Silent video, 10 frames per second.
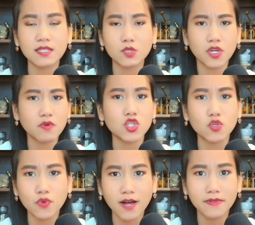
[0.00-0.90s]
spiritual
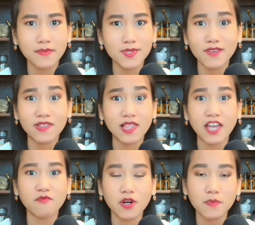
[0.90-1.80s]
problems, or even
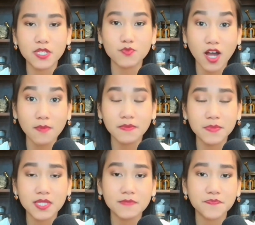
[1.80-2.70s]
life purpose
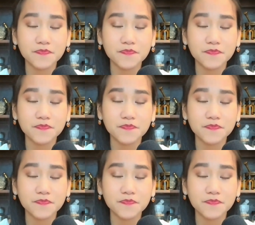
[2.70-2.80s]
problems.